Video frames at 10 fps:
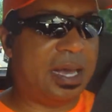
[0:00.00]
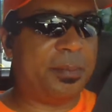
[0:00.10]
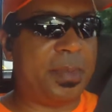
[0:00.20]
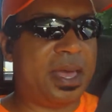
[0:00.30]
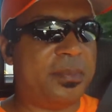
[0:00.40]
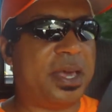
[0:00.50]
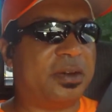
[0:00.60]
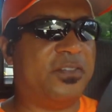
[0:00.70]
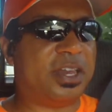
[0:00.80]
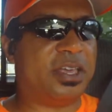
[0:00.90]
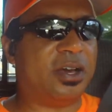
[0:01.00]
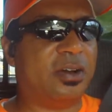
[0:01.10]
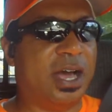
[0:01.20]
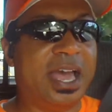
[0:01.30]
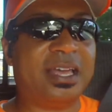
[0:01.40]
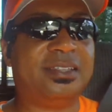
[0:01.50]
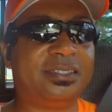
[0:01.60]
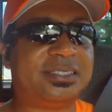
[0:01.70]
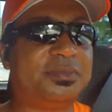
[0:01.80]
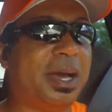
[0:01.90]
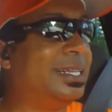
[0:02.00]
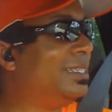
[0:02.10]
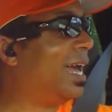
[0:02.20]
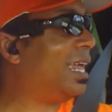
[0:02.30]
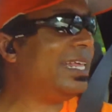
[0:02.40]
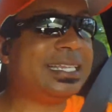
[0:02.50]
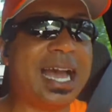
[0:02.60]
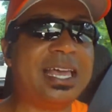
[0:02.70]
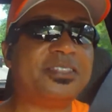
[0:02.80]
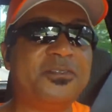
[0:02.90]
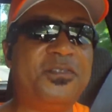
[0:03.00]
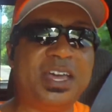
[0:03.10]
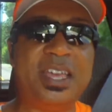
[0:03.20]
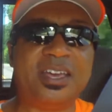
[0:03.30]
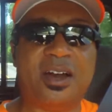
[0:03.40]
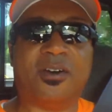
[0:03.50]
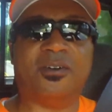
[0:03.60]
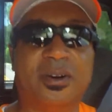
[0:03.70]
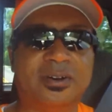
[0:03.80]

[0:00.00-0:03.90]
I may make a video. Hey, this is my 99th video.